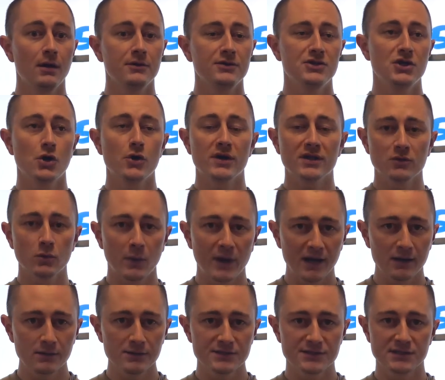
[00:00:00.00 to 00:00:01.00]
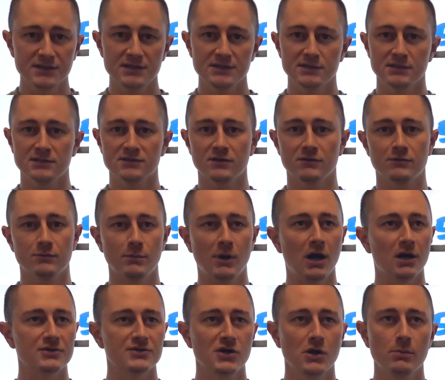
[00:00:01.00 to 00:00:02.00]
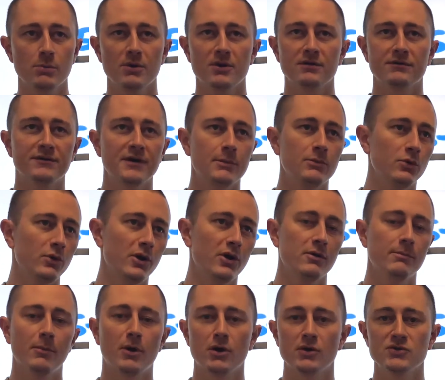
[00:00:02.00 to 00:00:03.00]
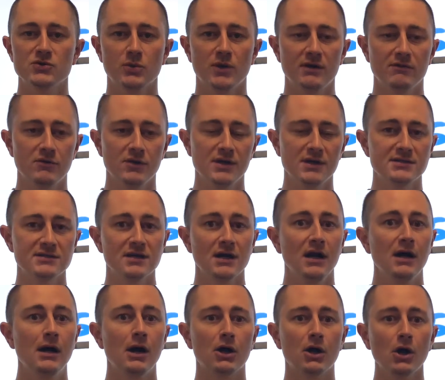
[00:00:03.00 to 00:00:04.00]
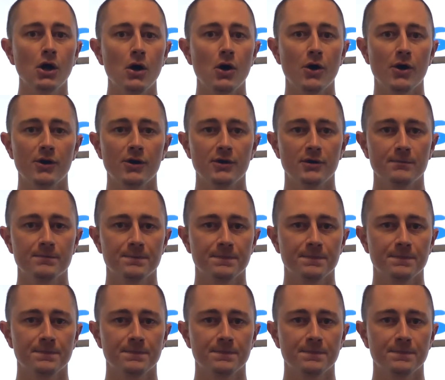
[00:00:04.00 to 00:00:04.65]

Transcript: During the regular season, so from October to February, March, whatever it is, a guard,